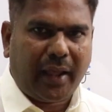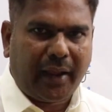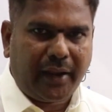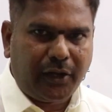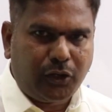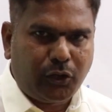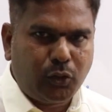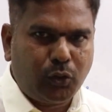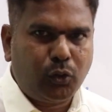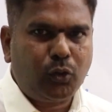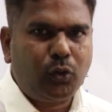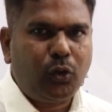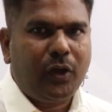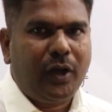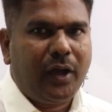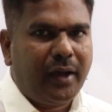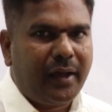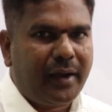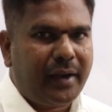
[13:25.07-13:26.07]
like to
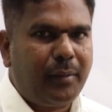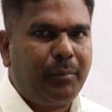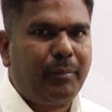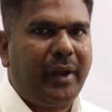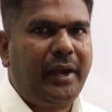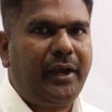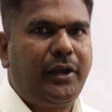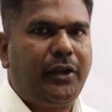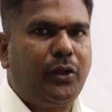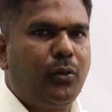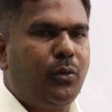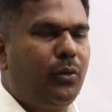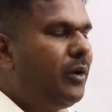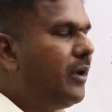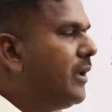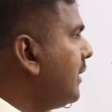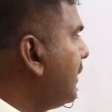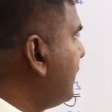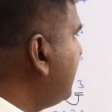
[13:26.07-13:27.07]
remind
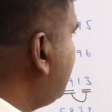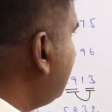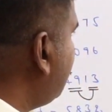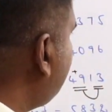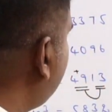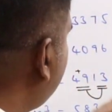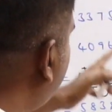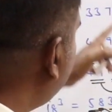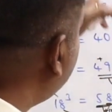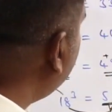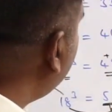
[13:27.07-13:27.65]
you, just